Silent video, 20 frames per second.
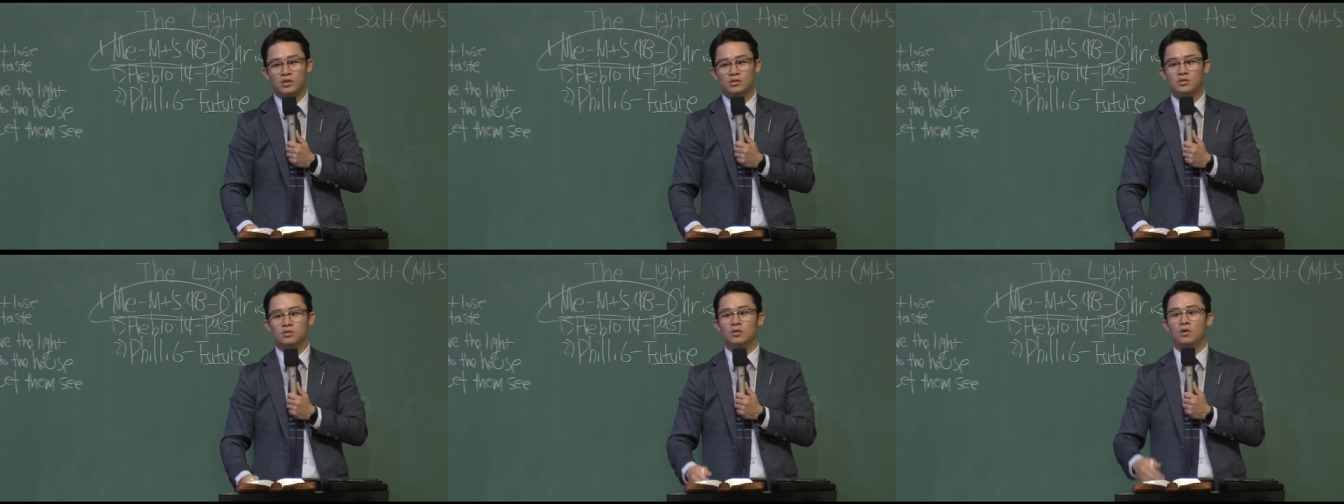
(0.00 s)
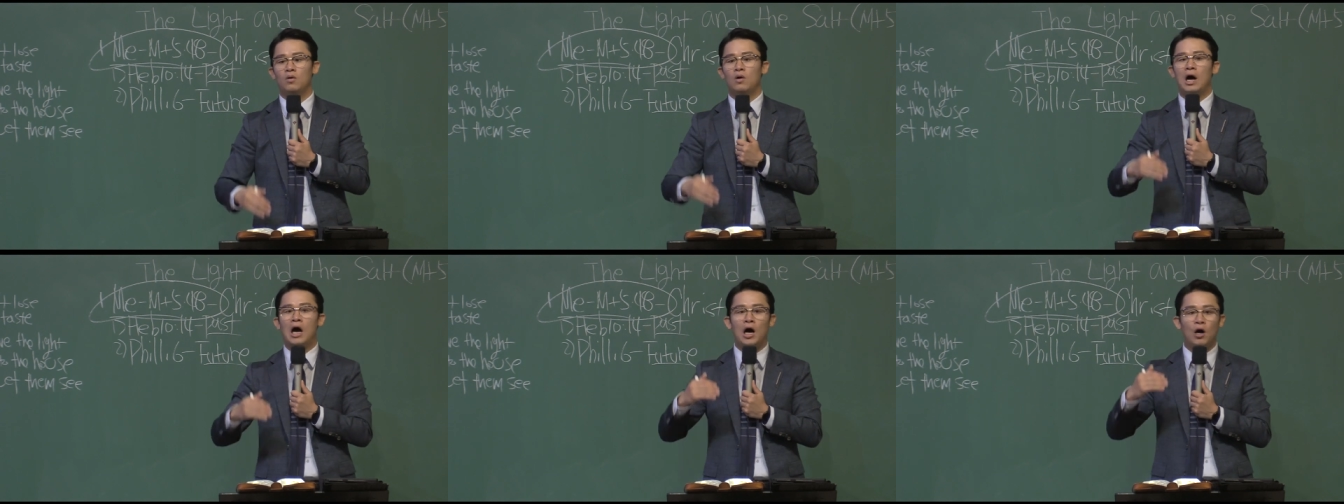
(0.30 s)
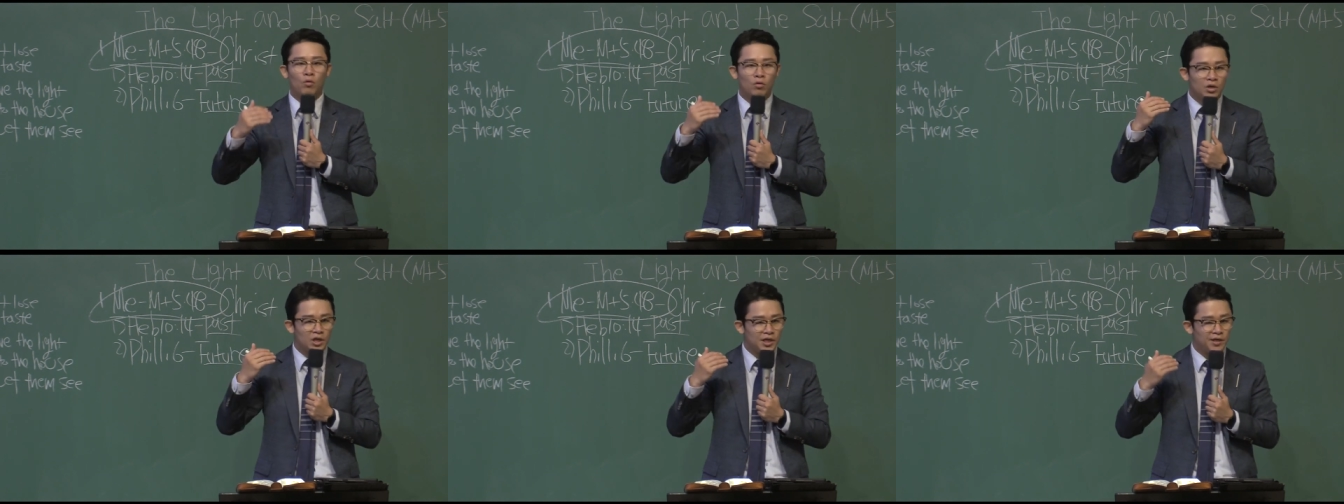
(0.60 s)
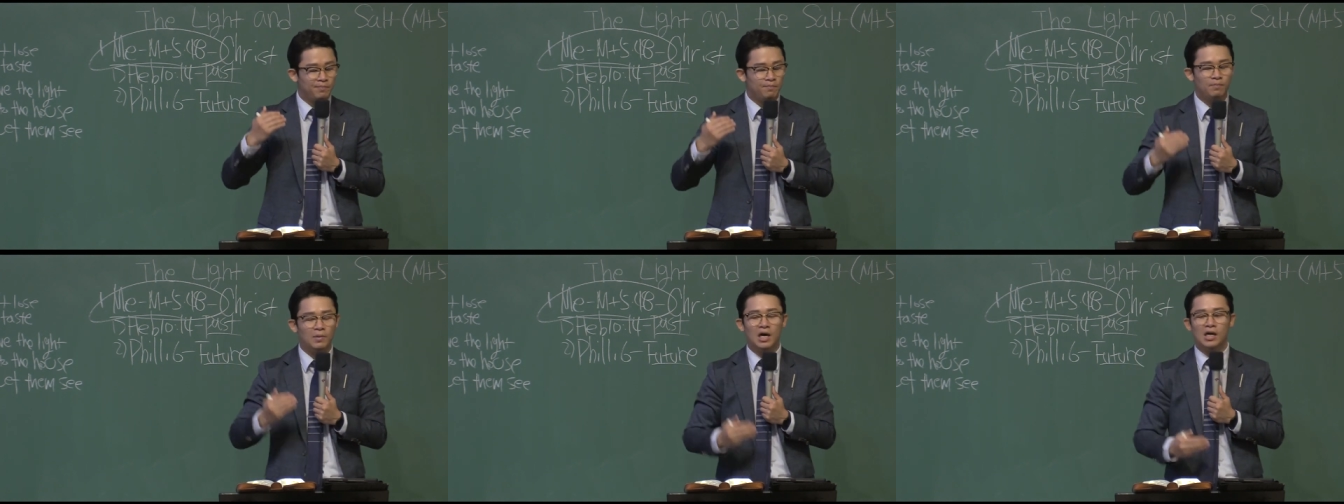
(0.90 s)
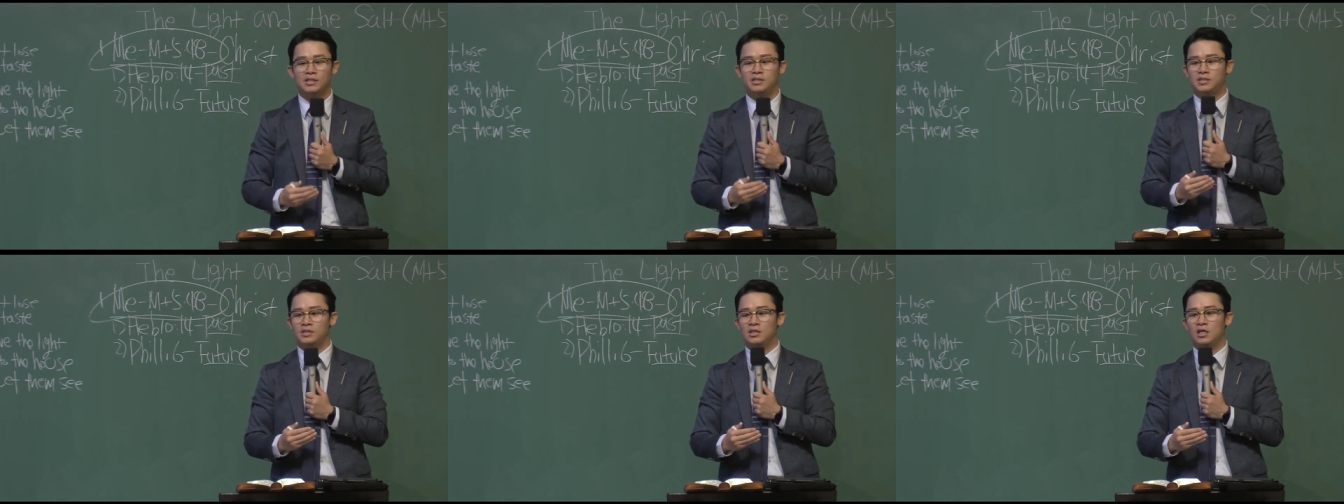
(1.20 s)
So I will give
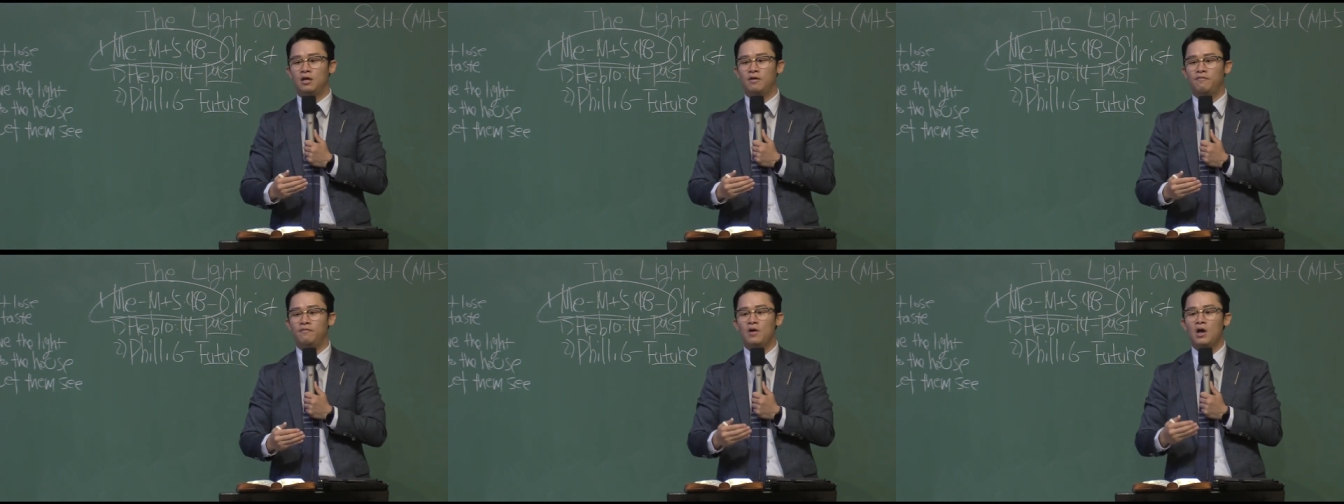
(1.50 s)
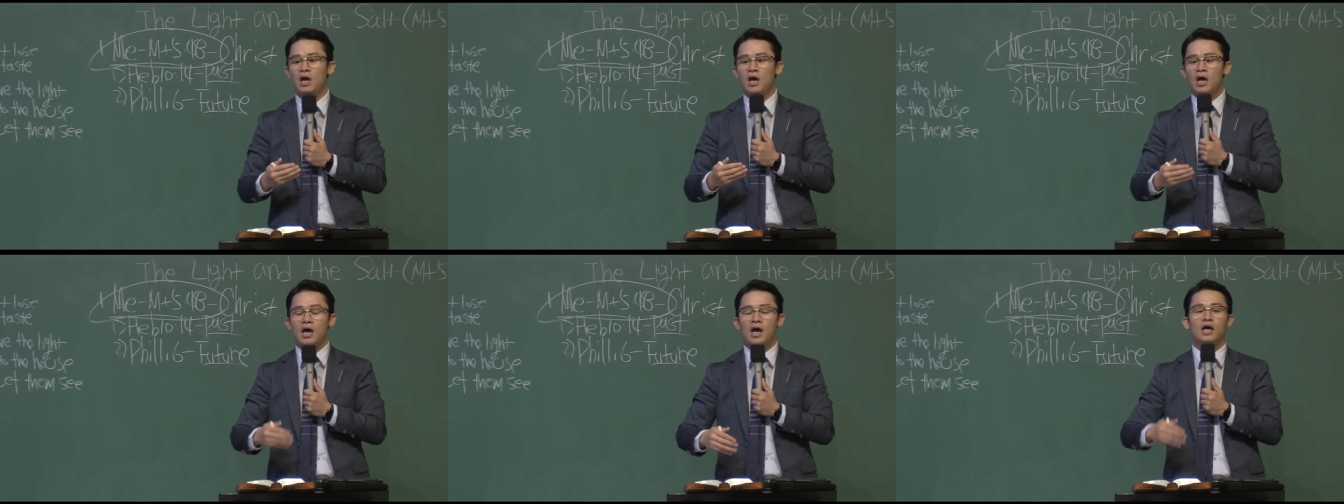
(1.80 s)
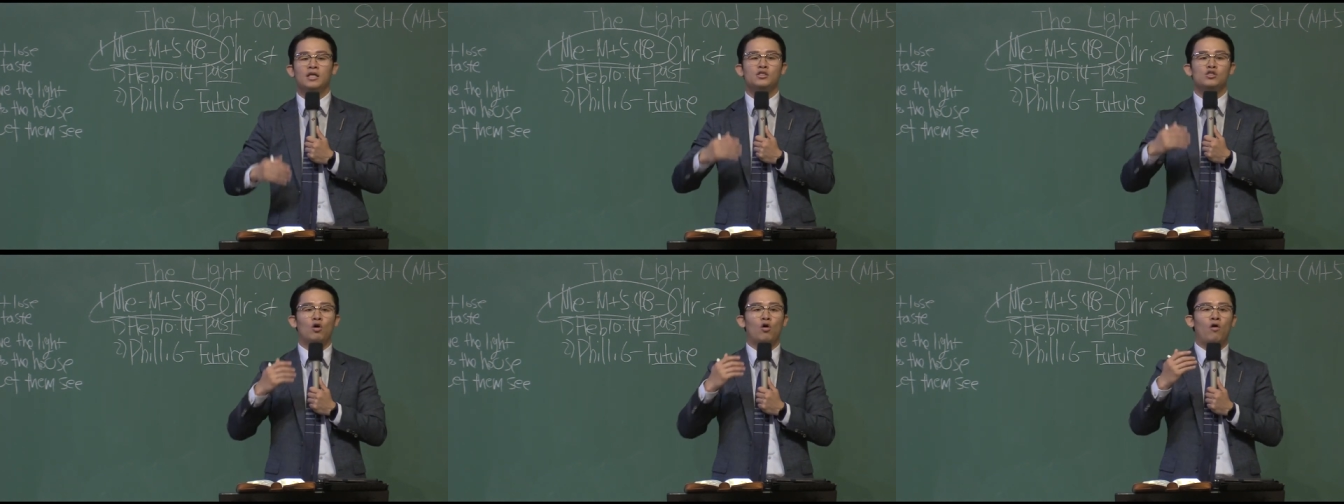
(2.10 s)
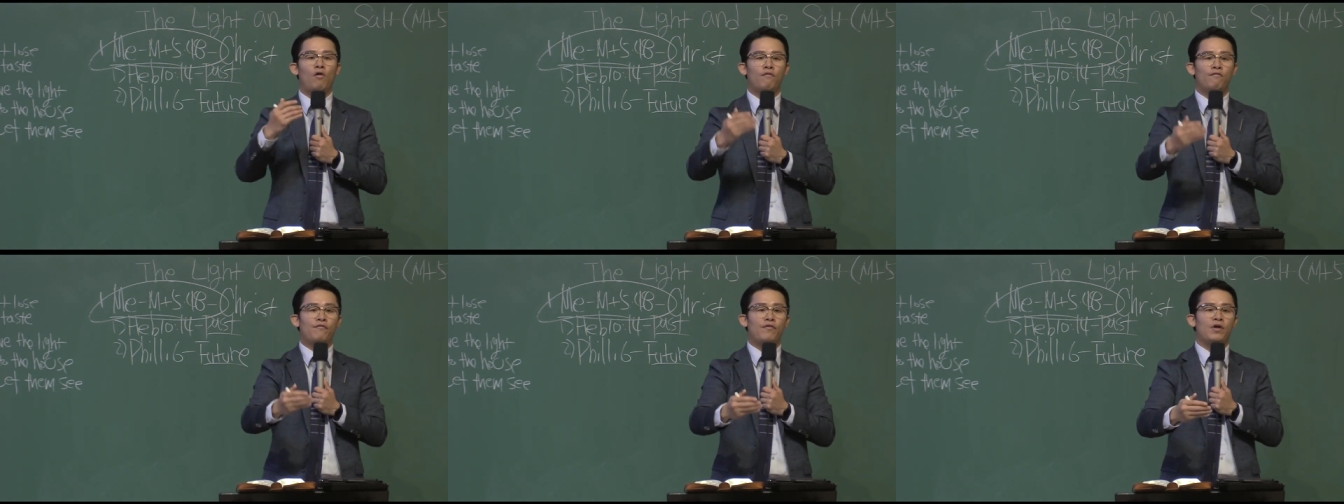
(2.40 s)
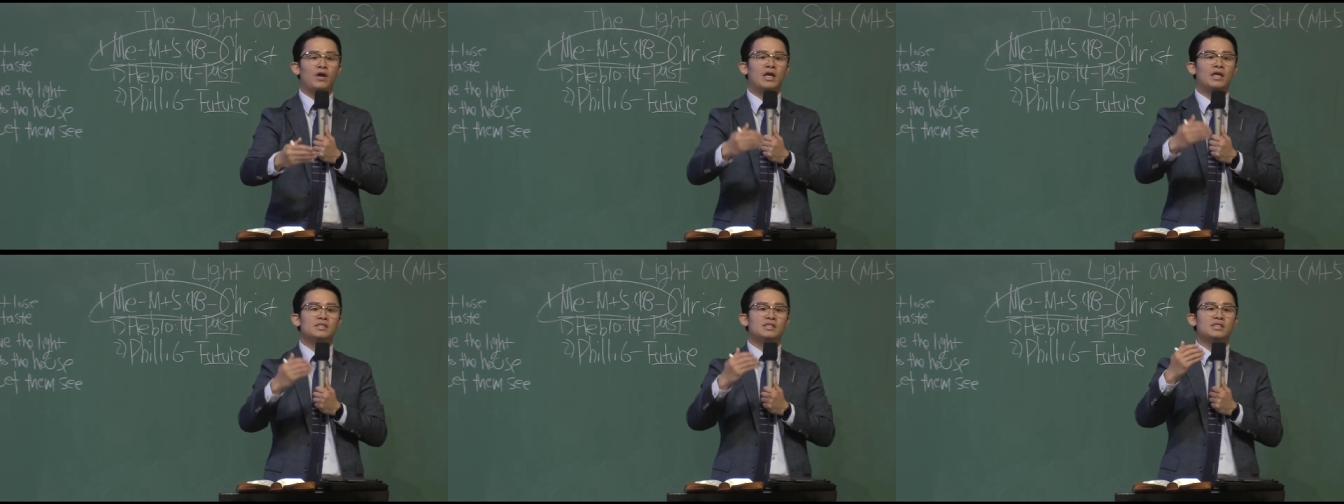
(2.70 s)
myself as an
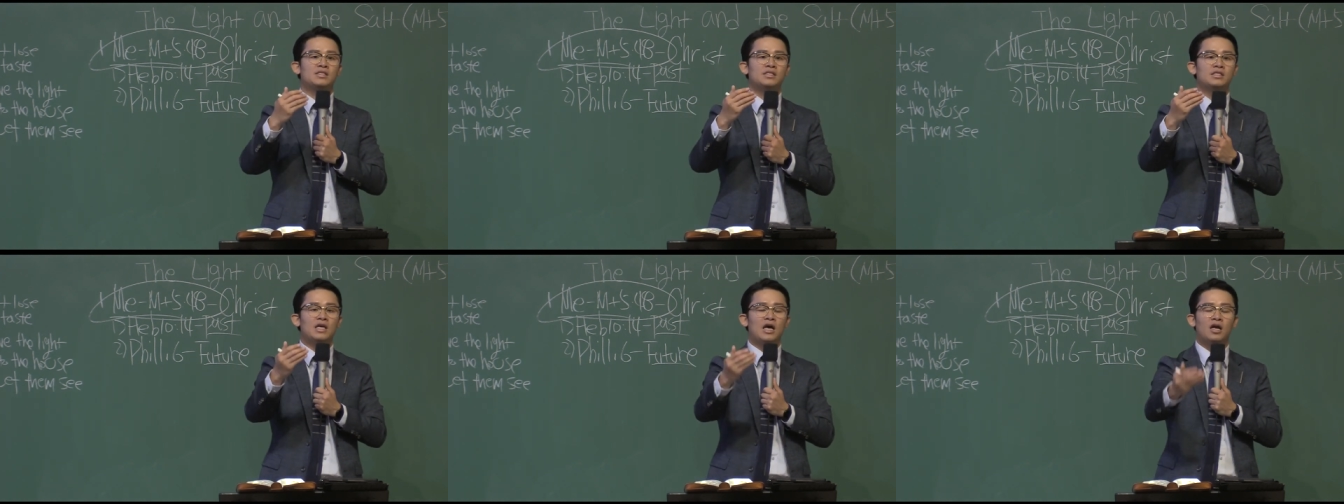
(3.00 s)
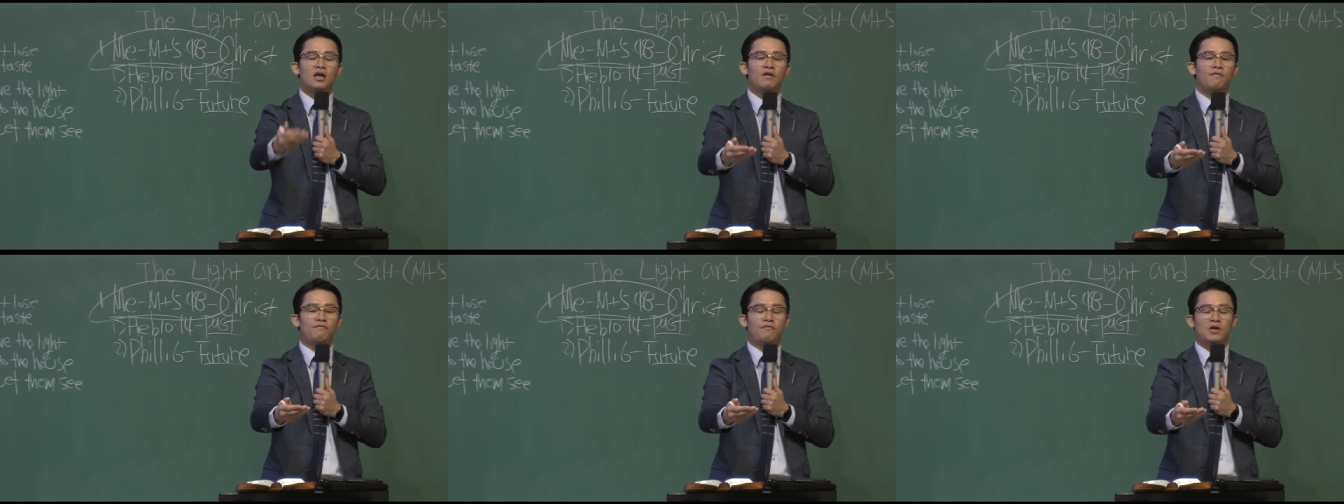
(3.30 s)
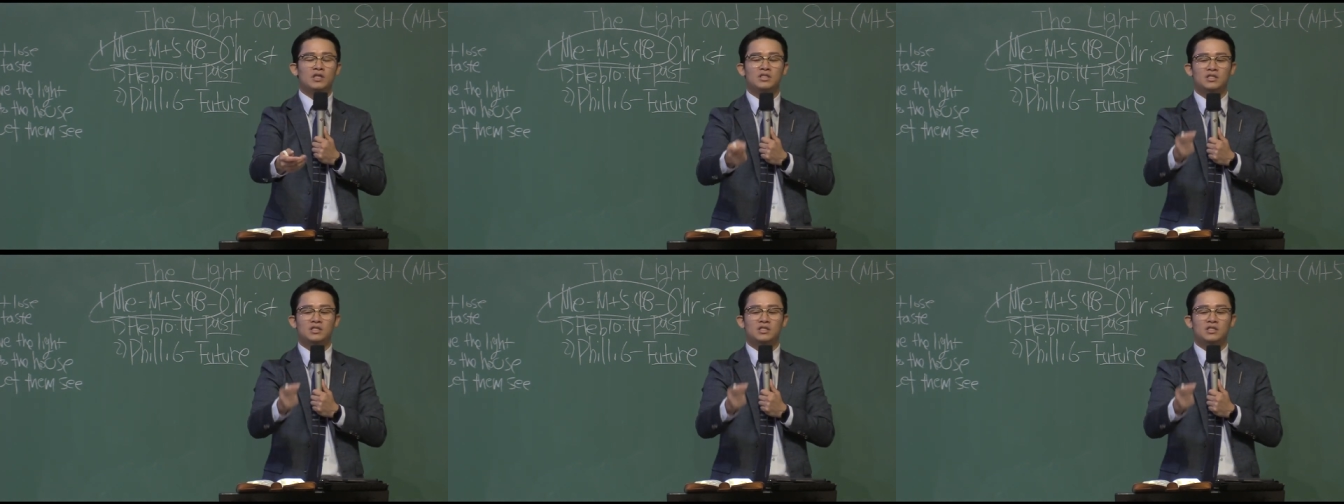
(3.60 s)
offering, as a sacrifice.